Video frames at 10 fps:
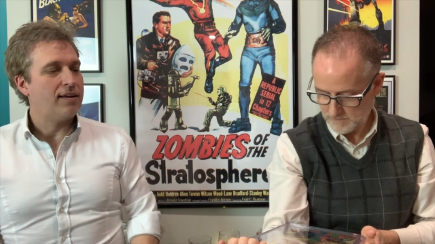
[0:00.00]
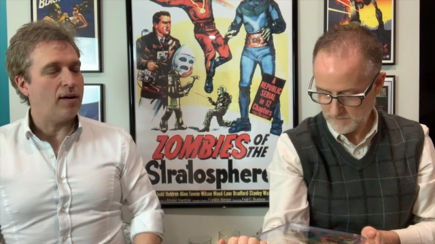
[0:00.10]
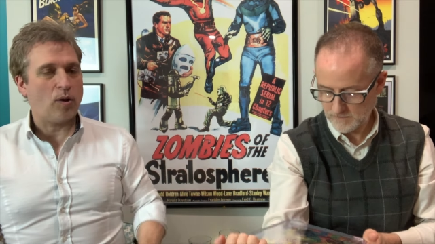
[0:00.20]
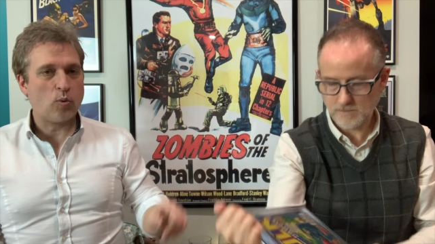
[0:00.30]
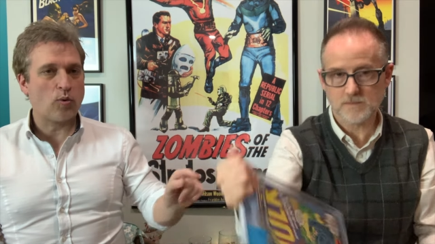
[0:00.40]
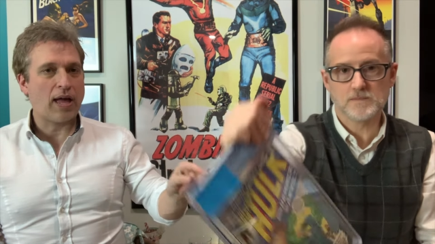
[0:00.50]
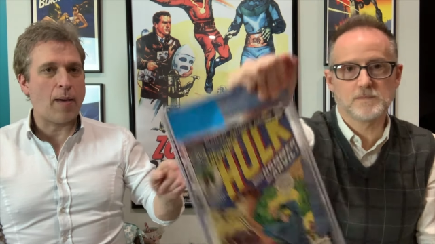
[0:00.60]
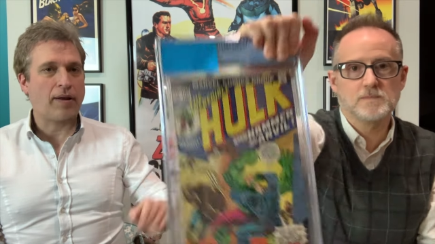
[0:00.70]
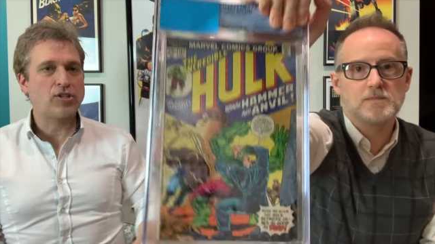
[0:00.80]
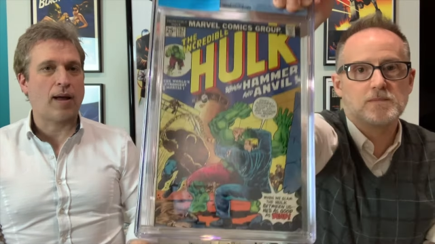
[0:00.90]
Speaker 1: A local
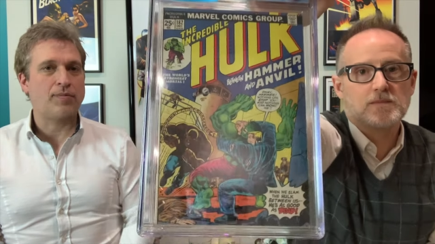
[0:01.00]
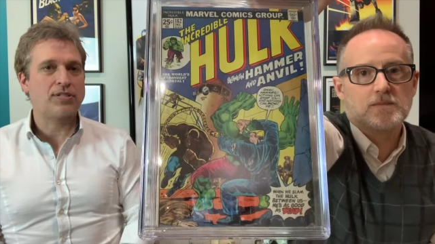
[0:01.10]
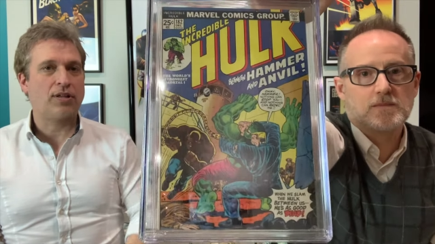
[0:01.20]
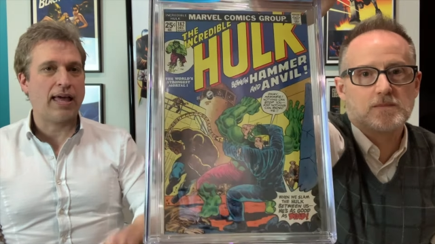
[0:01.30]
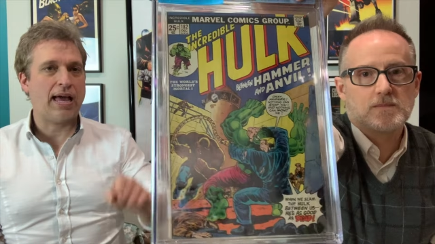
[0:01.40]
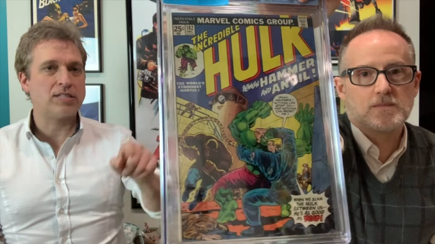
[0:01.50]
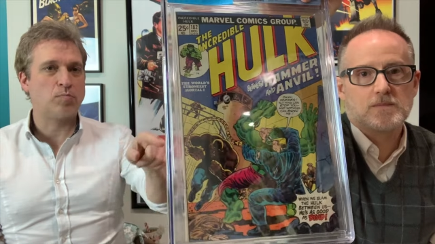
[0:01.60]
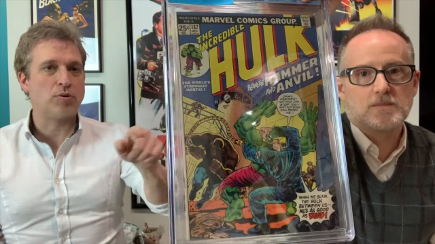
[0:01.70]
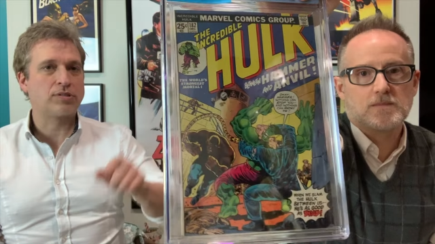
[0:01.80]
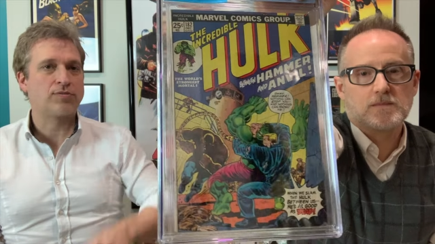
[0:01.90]
comic shop still has
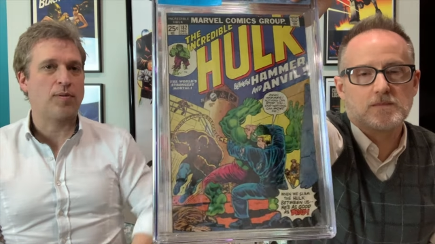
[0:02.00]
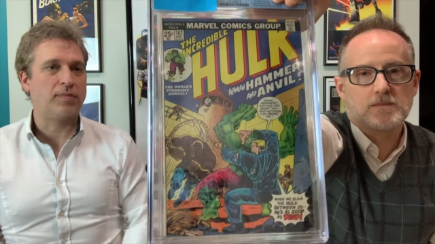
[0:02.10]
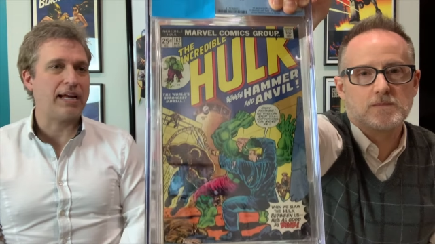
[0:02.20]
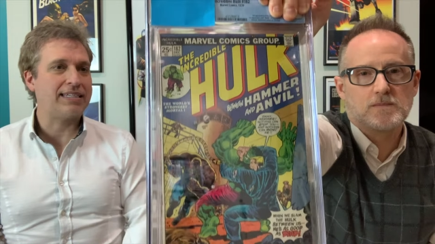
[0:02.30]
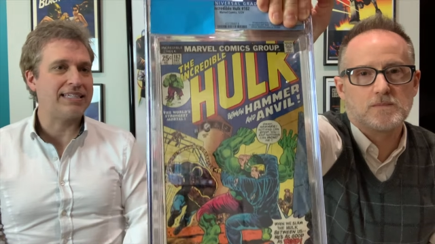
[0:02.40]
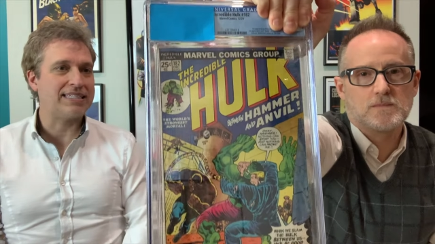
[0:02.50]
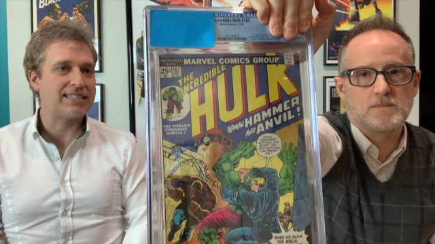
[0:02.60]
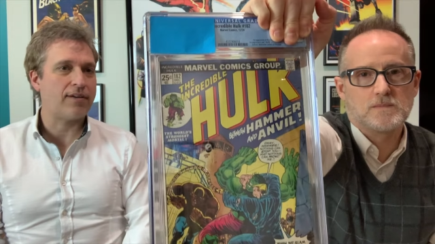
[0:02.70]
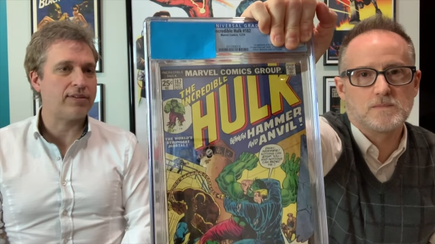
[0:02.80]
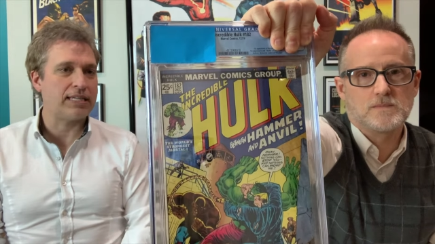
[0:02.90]
books from
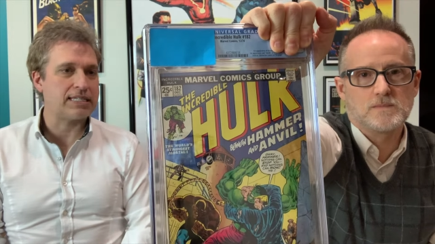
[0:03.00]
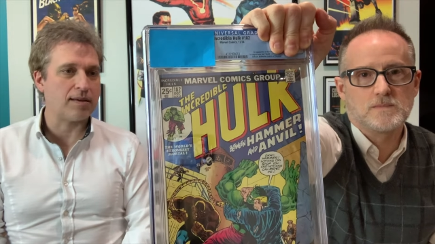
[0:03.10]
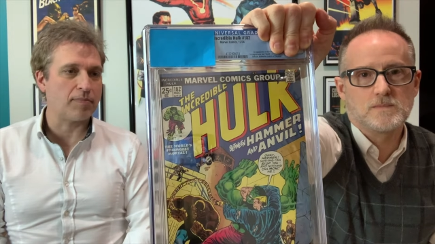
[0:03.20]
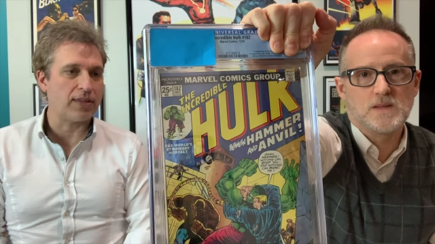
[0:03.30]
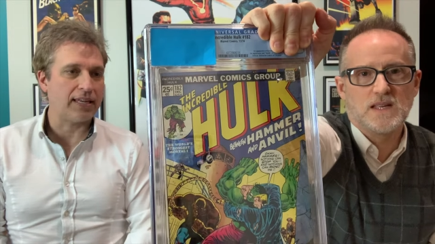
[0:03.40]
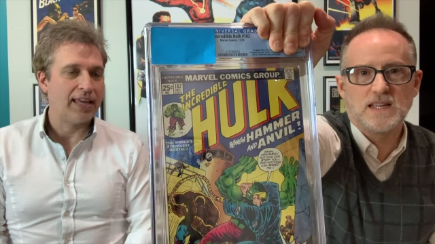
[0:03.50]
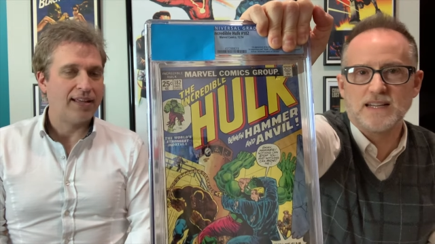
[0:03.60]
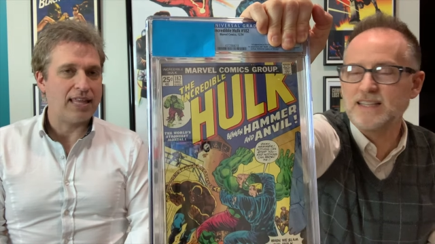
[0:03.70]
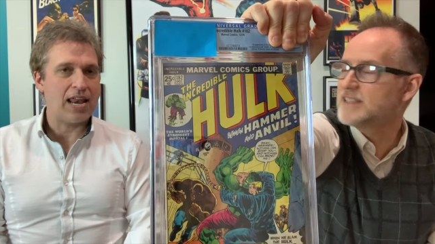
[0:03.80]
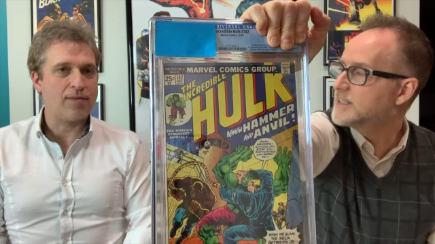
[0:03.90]
1970 something. In
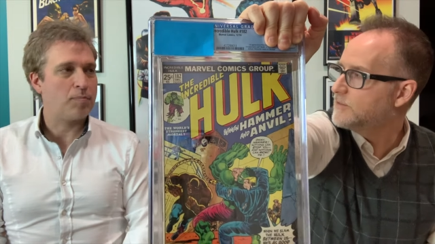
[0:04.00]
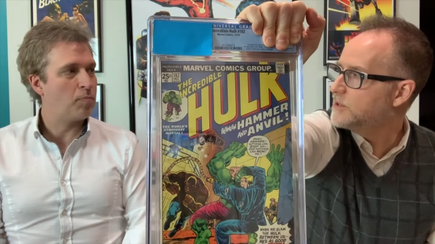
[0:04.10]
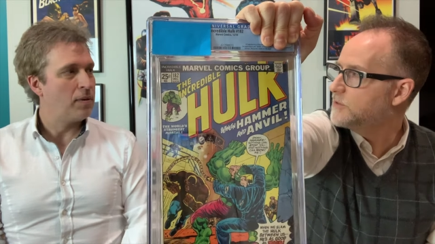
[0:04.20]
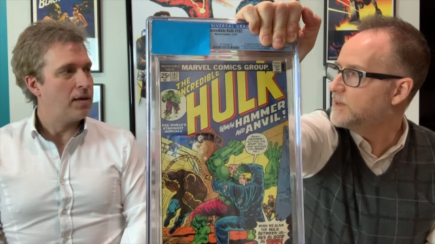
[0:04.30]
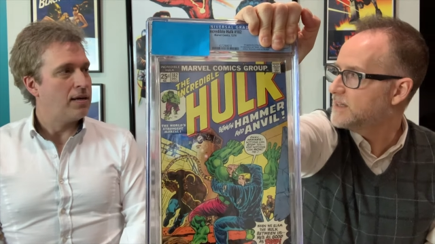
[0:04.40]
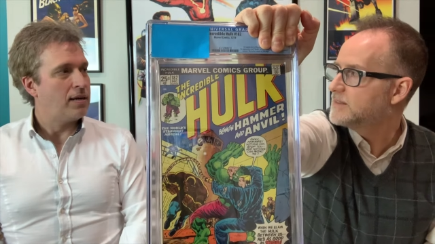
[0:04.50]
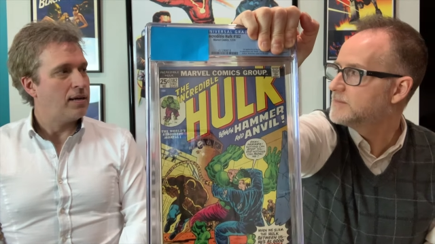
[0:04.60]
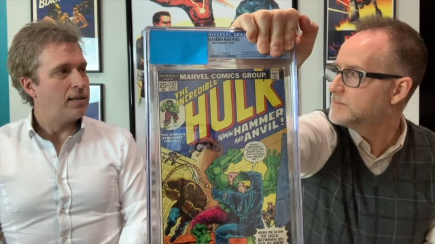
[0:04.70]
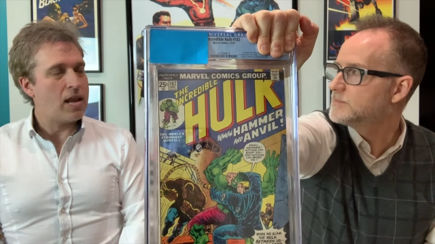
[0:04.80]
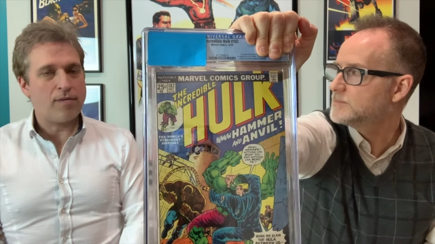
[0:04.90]
1973. They never,
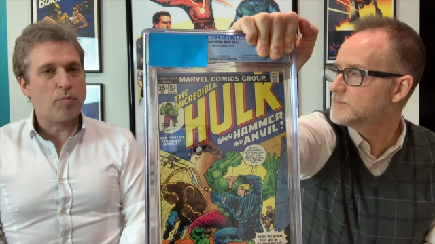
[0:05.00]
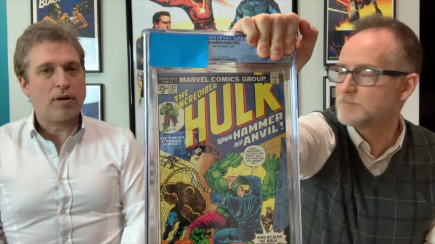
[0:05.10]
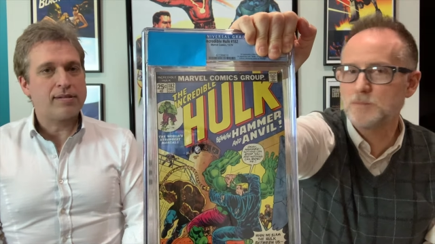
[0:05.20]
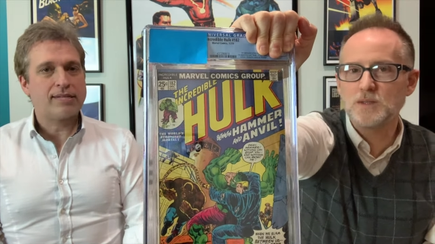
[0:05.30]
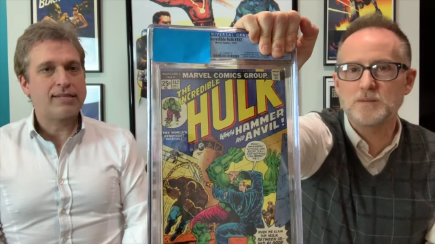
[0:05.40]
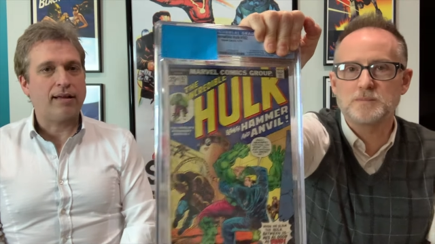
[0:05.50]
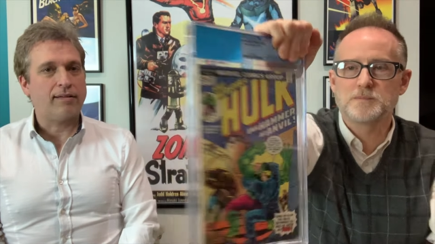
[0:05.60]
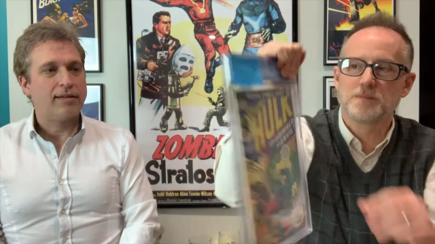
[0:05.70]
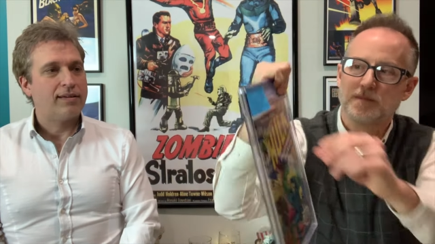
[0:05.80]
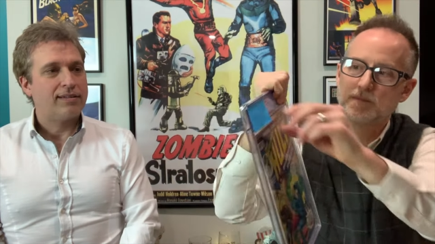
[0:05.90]
they never, put up to yep. sell.